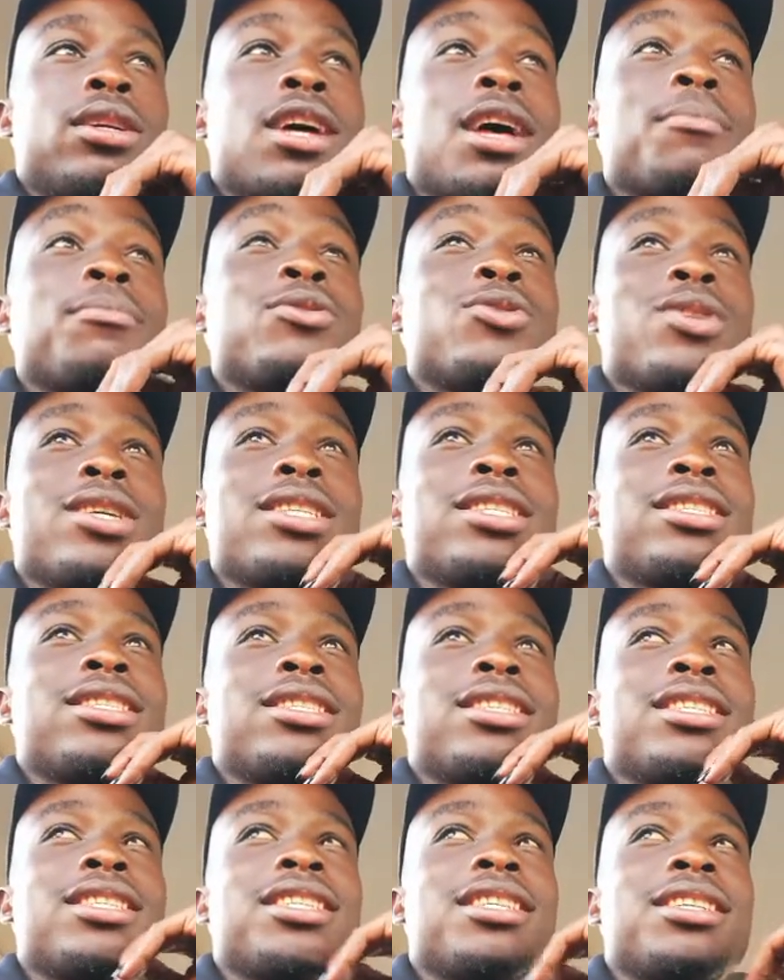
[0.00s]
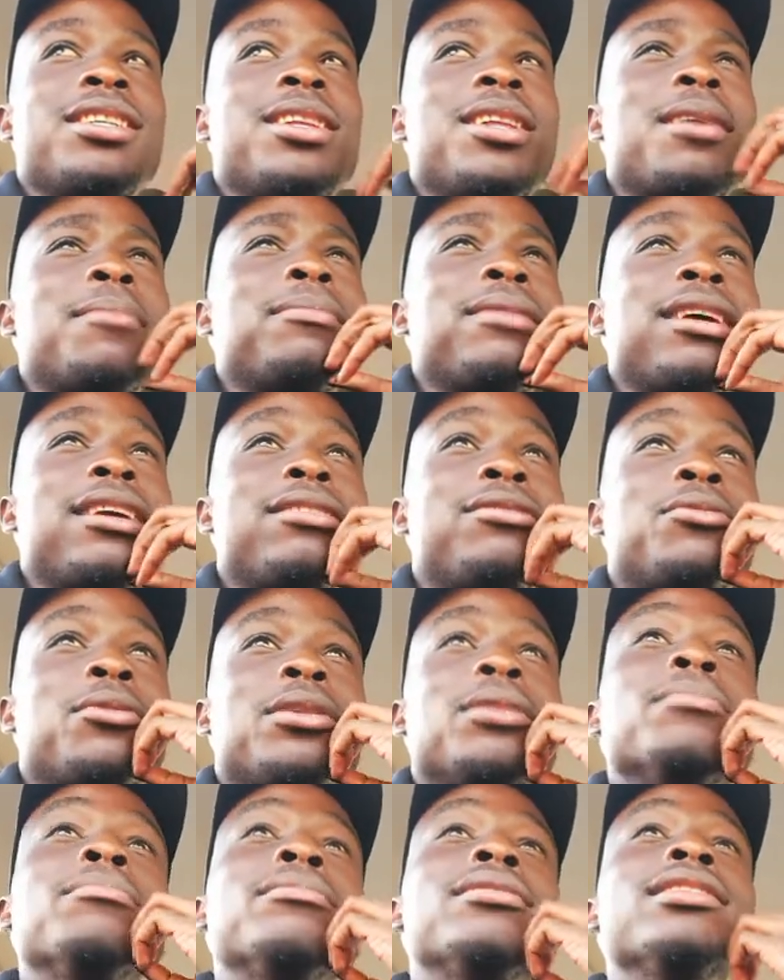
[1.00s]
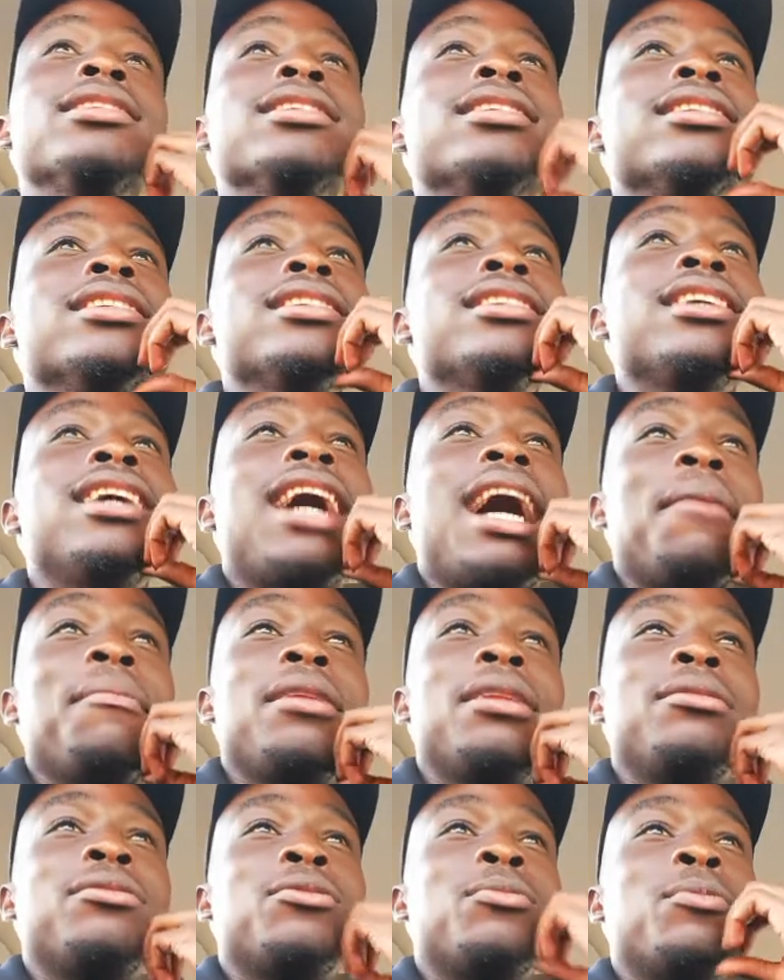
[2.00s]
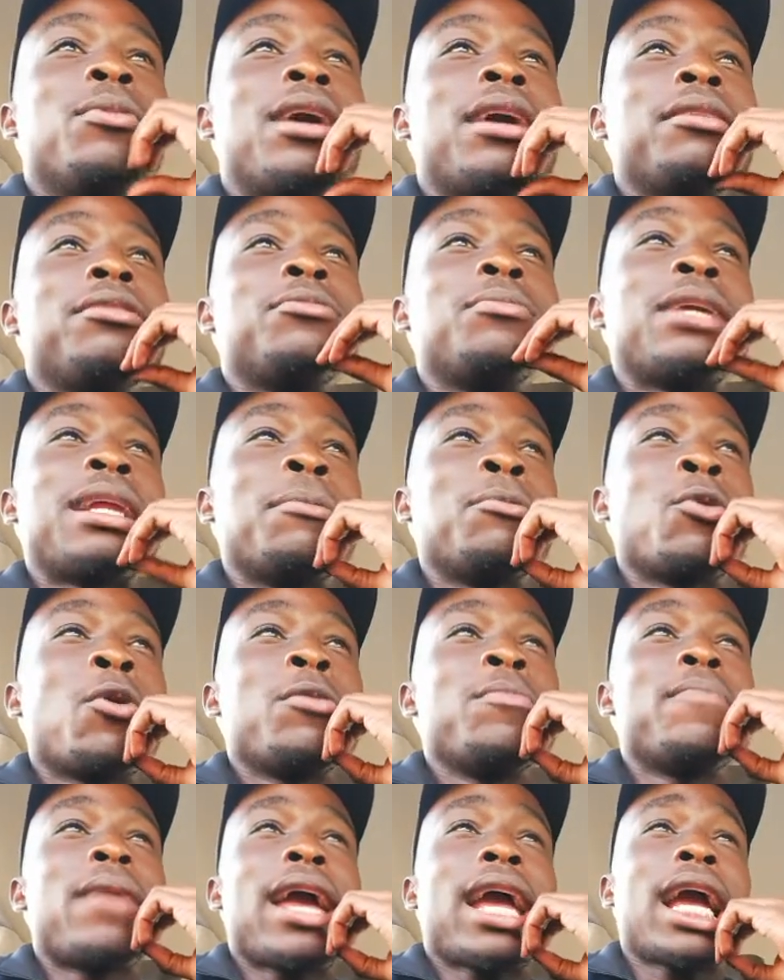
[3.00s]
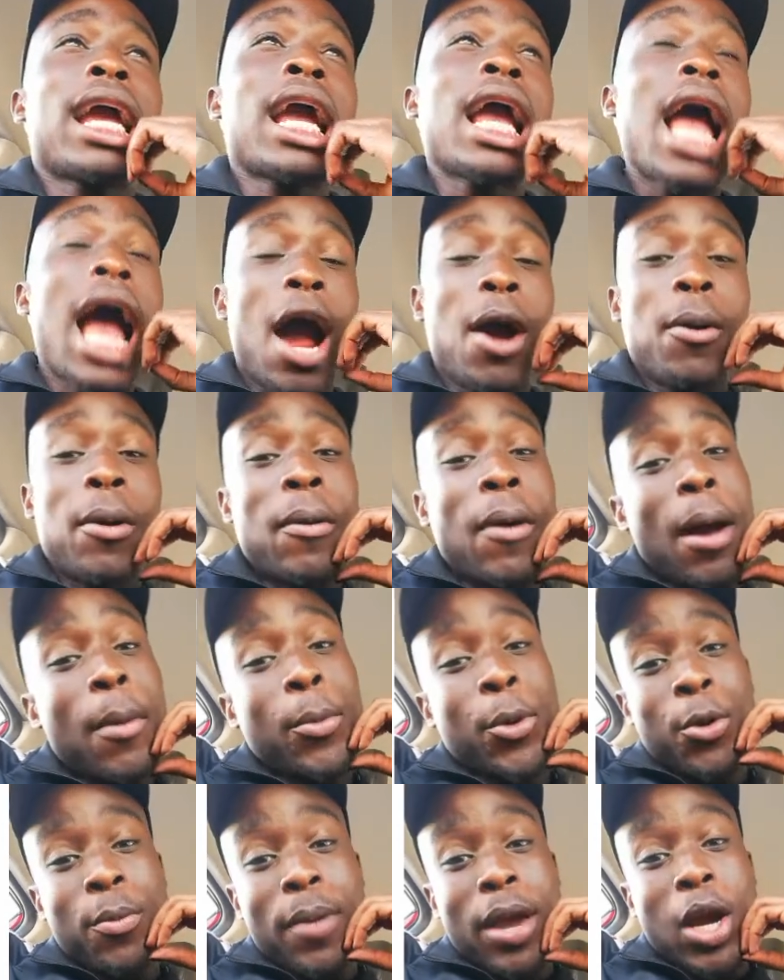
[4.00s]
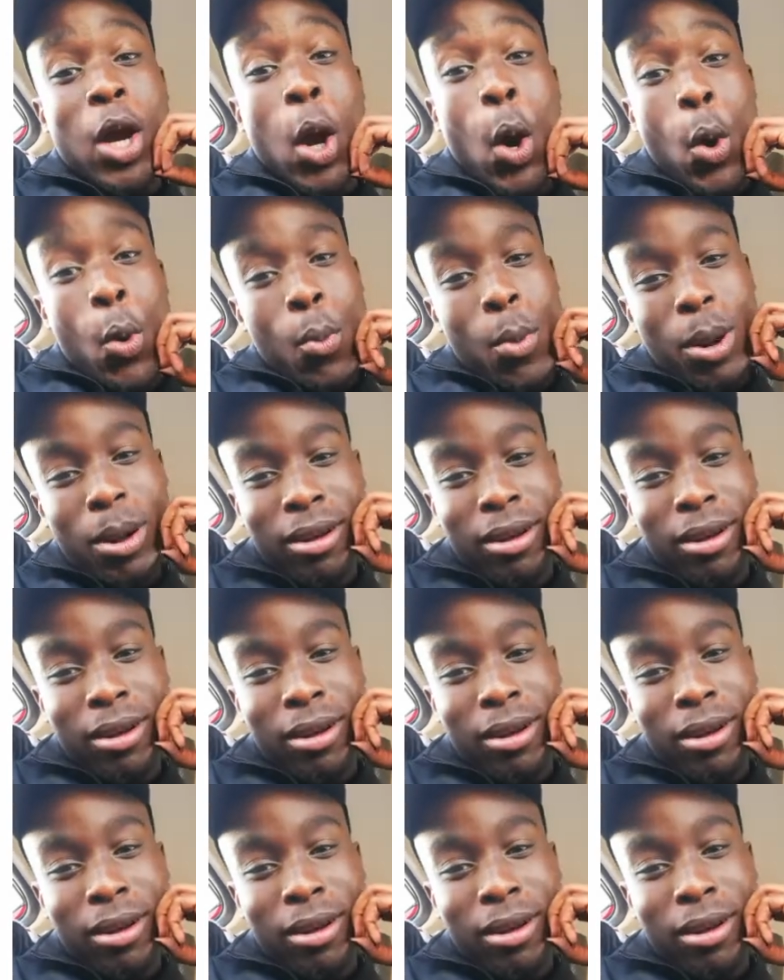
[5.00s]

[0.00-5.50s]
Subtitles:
I'm stressed. Yeah, I'm like, to him, I mean, tomorrow I'm going back. I'm going back home.